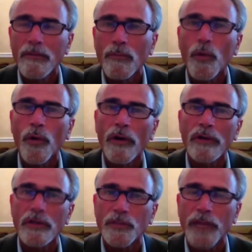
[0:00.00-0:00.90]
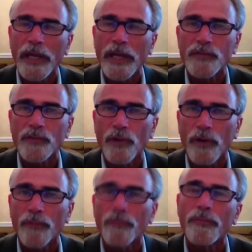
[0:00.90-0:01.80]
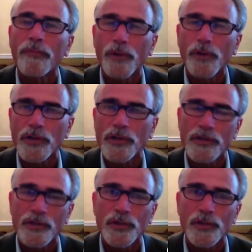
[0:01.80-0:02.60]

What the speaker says: more space for persons